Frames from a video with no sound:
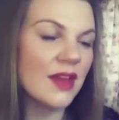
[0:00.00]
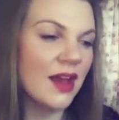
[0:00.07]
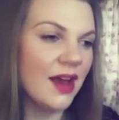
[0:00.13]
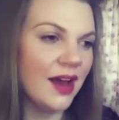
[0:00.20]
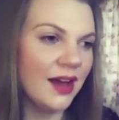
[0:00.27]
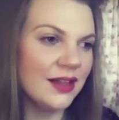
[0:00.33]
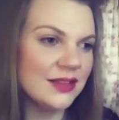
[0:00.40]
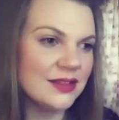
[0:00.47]

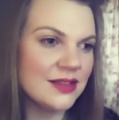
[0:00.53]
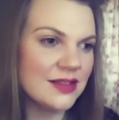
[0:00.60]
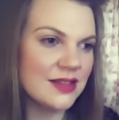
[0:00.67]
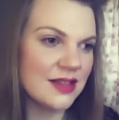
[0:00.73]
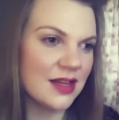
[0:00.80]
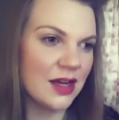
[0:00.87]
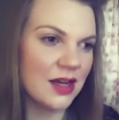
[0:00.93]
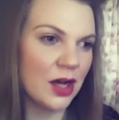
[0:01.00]
and
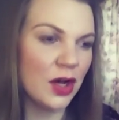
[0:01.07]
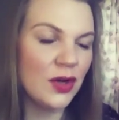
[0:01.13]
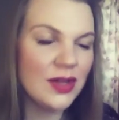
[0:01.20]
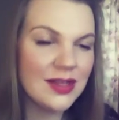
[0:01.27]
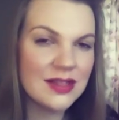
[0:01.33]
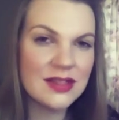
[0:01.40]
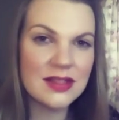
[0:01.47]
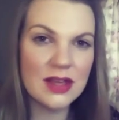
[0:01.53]
it only
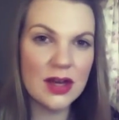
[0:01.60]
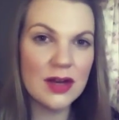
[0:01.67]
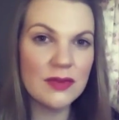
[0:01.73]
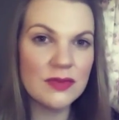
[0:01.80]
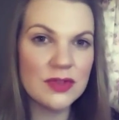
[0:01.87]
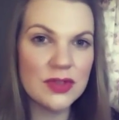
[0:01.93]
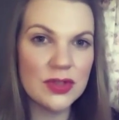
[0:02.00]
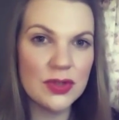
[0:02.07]

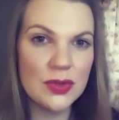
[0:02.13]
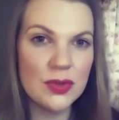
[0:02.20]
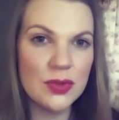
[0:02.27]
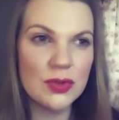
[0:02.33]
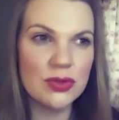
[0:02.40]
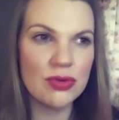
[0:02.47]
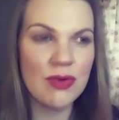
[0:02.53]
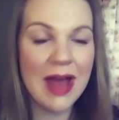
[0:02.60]
serves to
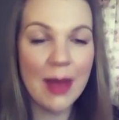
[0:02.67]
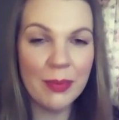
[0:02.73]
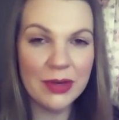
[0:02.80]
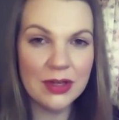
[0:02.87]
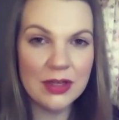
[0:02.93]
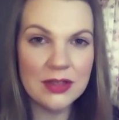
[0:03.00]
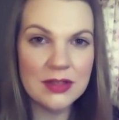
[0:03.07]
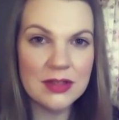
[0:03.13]
trap
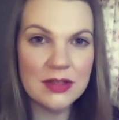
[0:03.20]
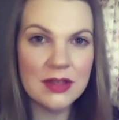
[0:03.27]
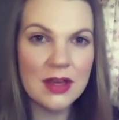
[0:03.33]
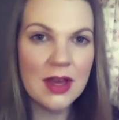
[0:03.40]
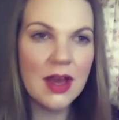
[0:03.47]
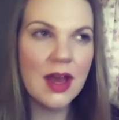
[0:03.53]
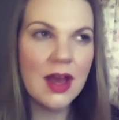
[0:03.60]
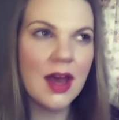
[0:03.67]
us
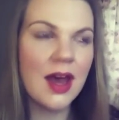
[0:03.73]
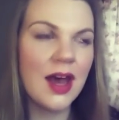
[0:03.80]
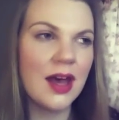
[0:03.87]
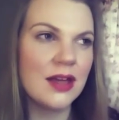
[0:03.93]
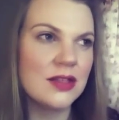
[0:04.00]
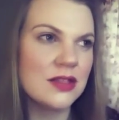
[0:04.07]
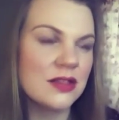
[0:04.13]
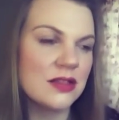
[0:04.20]

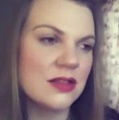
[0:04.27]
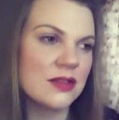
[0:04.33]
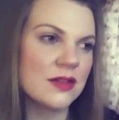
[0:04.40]
and